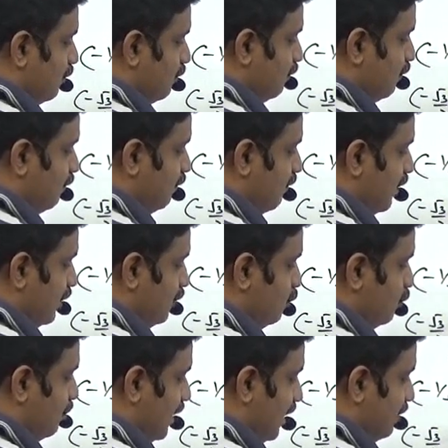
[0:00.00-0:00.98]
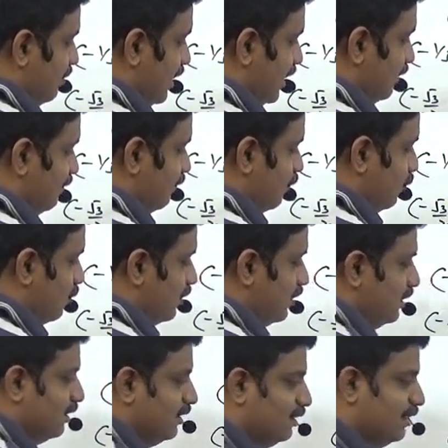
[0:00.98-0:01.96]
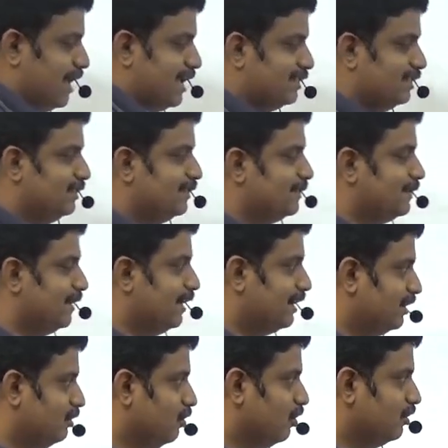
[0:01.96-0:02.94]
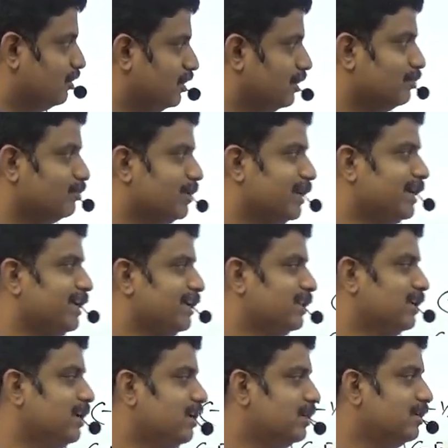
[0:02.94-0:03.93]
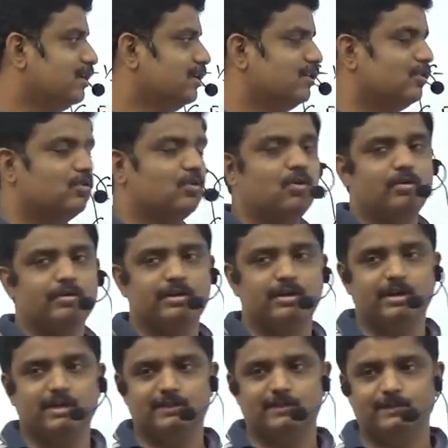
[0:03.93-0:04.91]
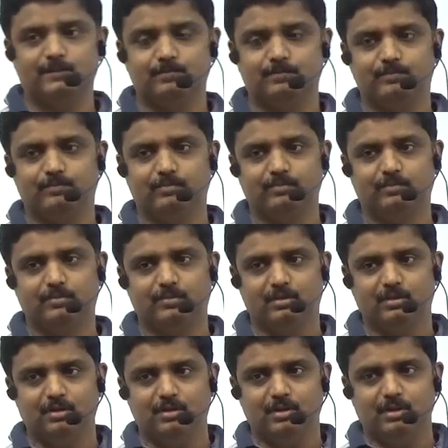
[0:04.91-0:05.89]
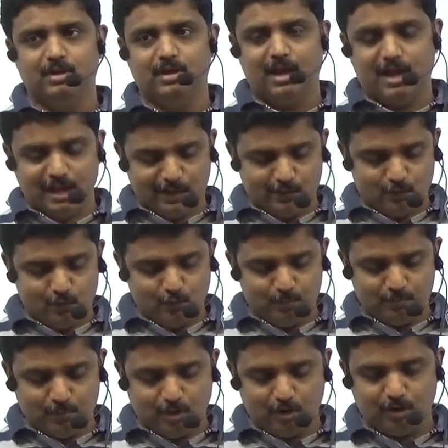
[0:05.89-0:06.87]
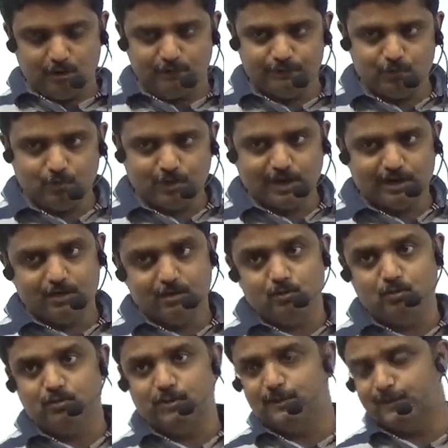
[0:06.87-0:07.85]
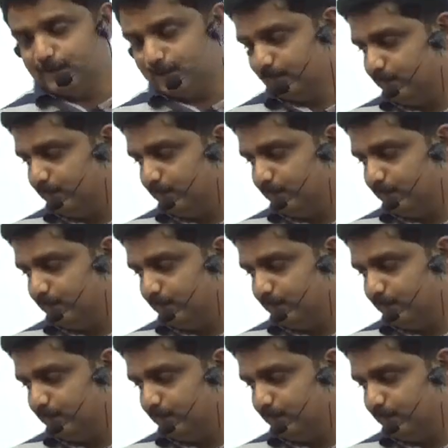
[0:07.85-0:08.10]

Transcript: 5 pi by 4, like this, and go on completing the coordinates. I hope all of you can do this.